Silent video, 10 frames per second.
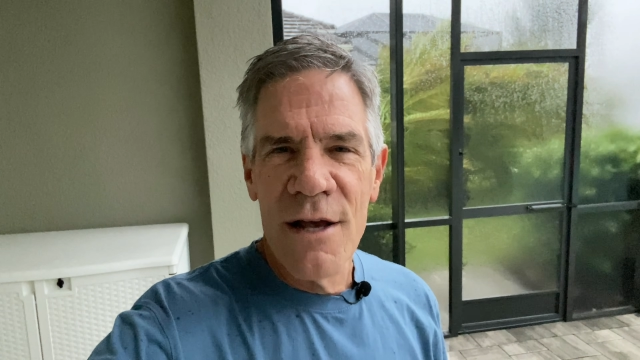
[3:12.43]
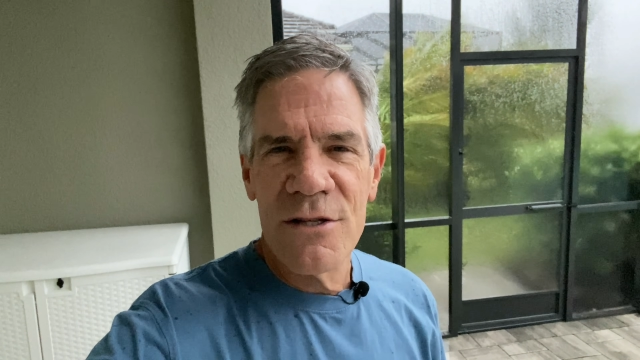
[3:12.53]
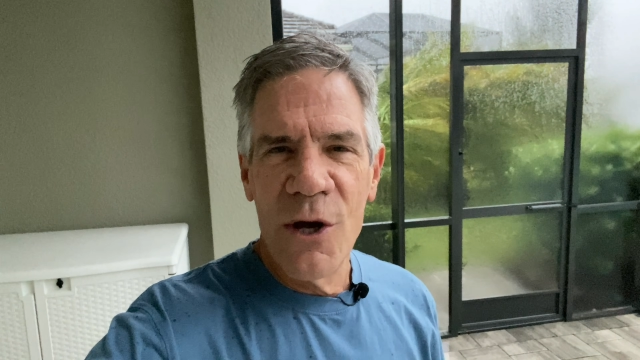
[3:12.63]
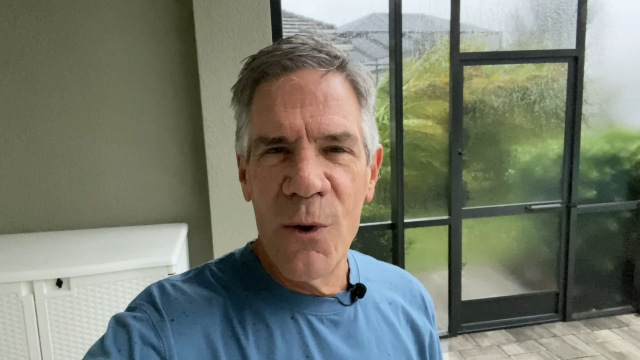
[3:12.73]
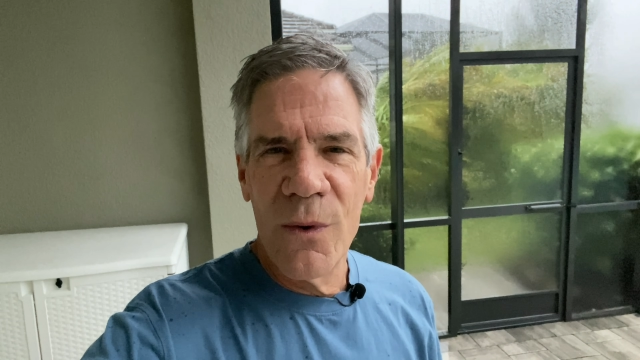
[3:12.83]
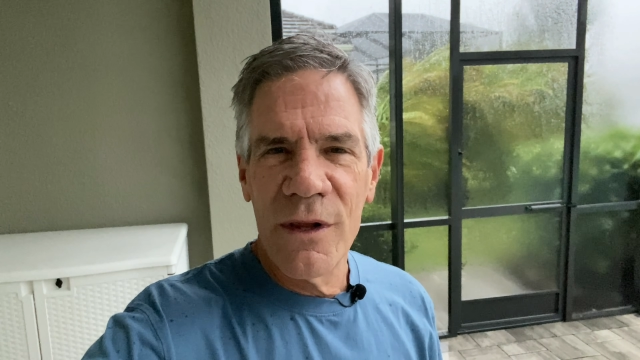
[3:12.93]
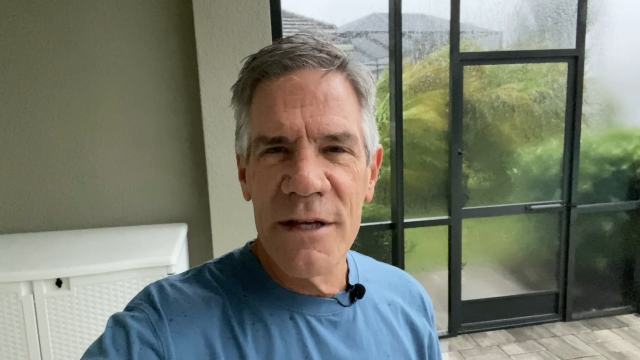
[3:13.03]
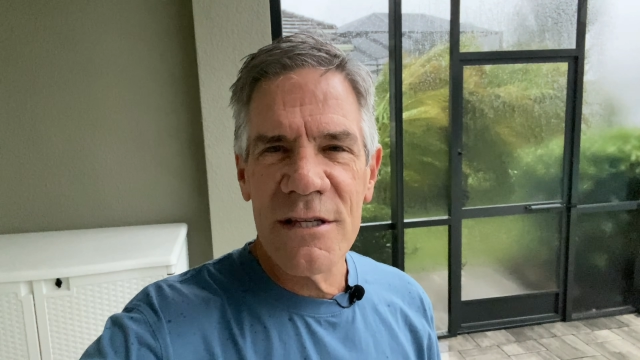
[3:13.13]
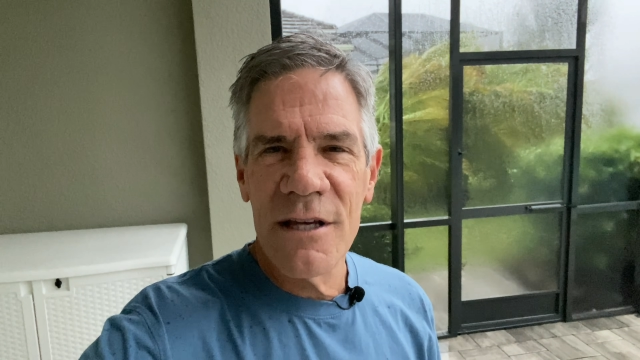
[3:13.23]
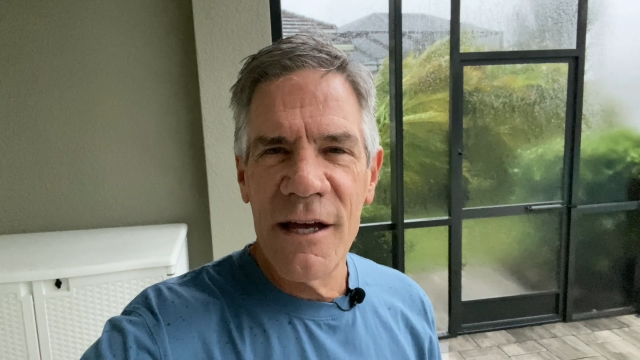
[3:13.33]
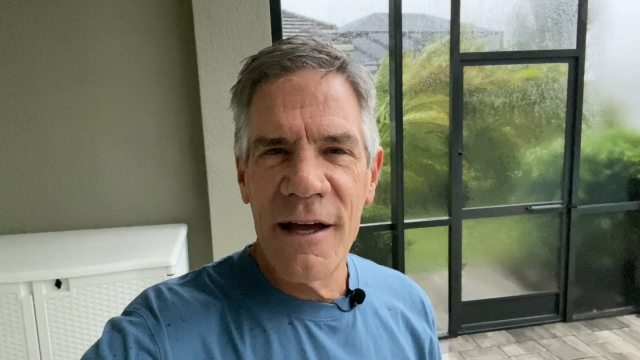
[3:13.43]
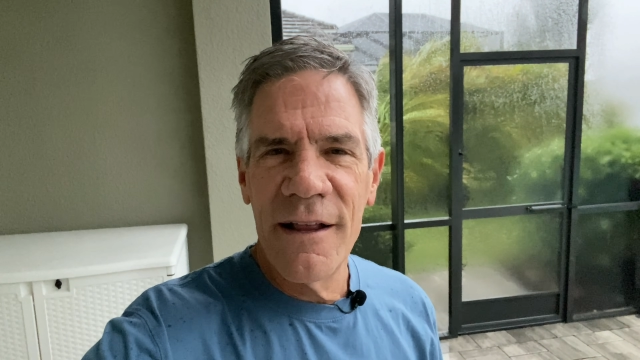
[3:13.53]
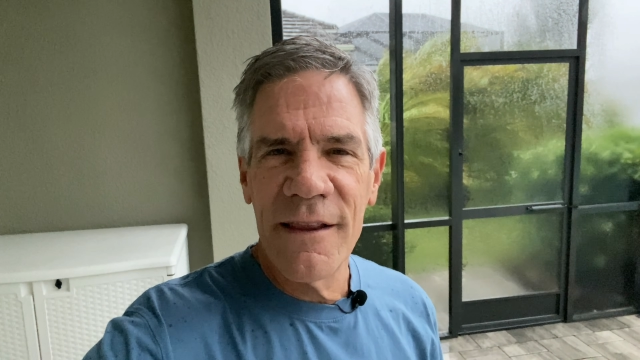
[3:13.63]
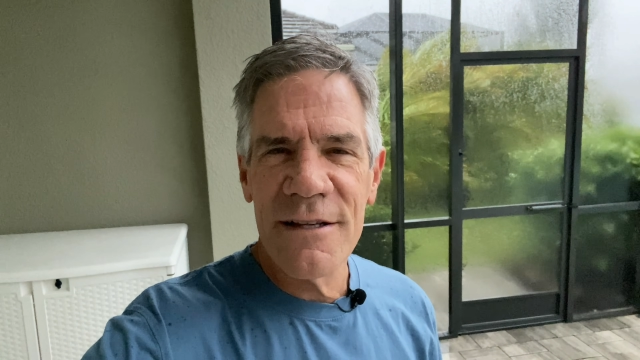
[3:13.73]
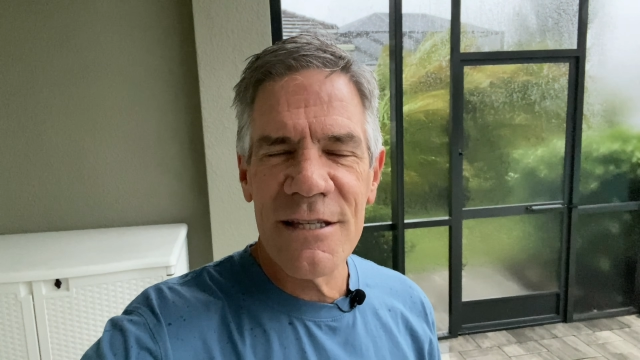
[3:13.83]
So let's
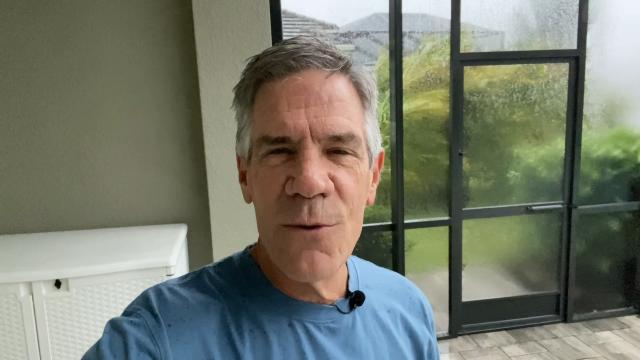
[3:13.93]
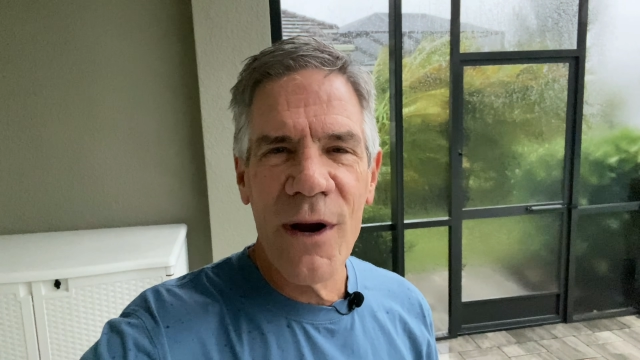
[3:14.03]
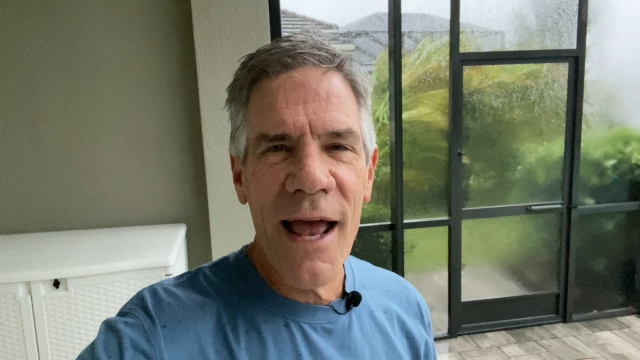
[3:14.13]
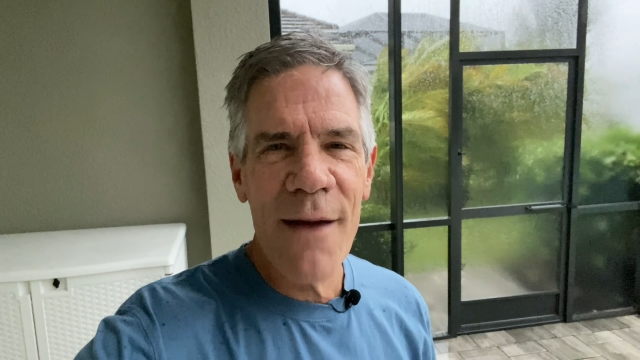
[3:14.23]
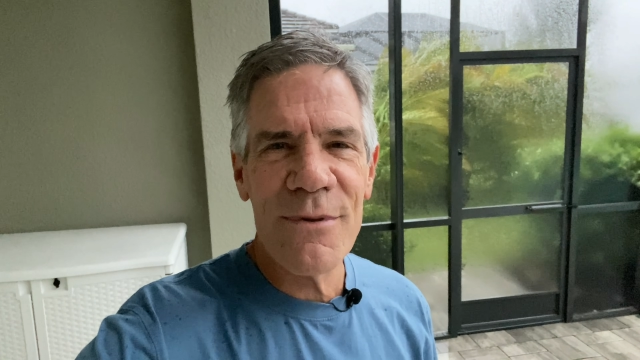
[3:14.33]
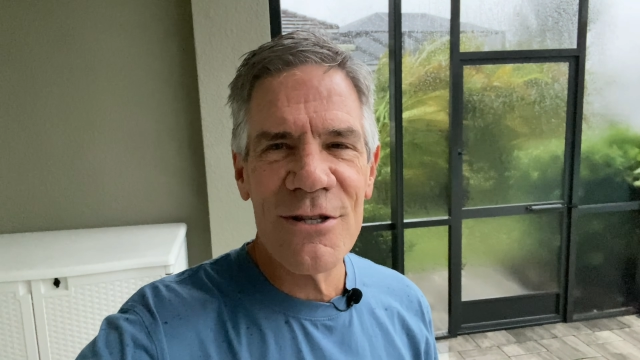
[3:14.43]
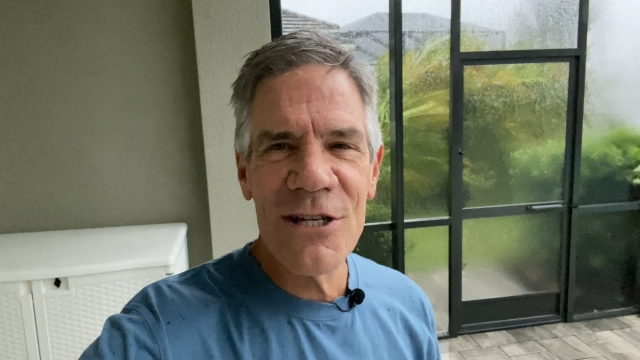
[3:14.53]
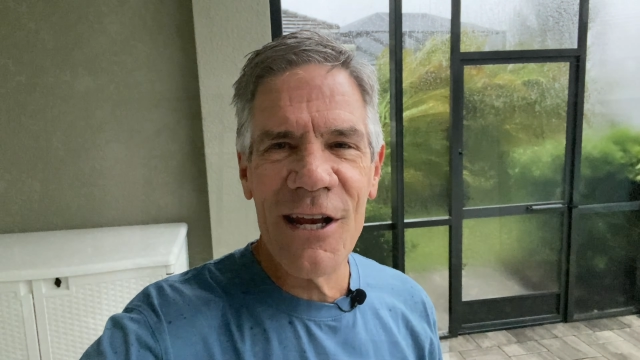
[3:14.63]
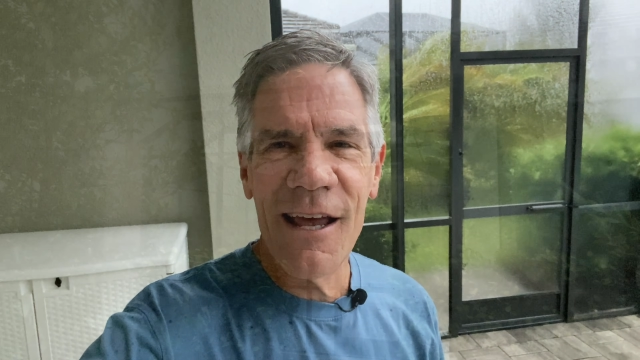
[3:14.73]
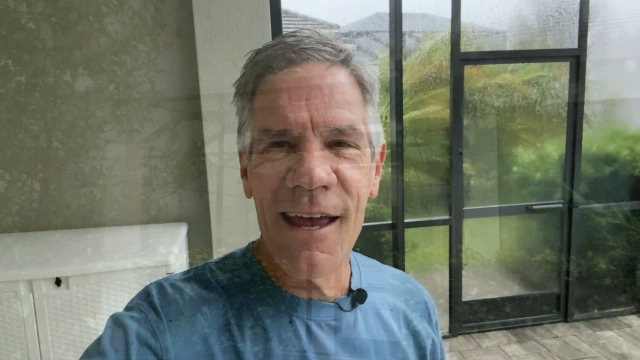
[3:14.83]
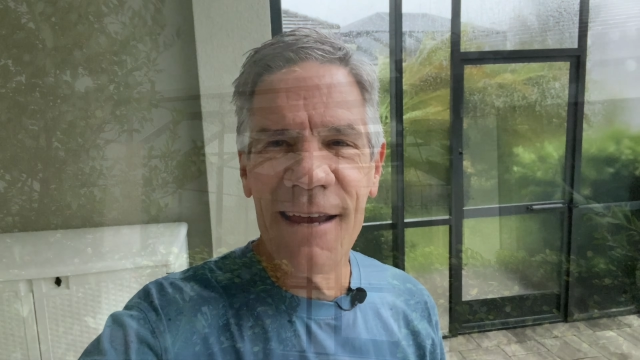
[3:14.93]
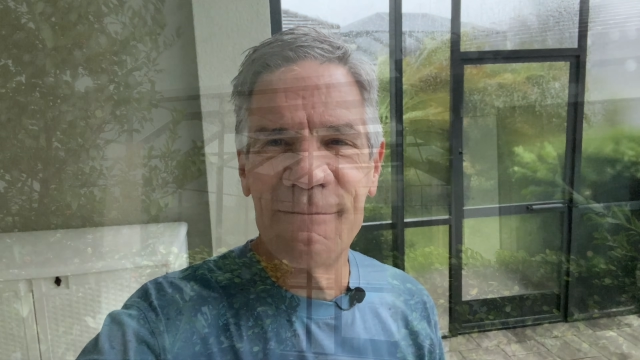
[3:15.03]
see what happens today.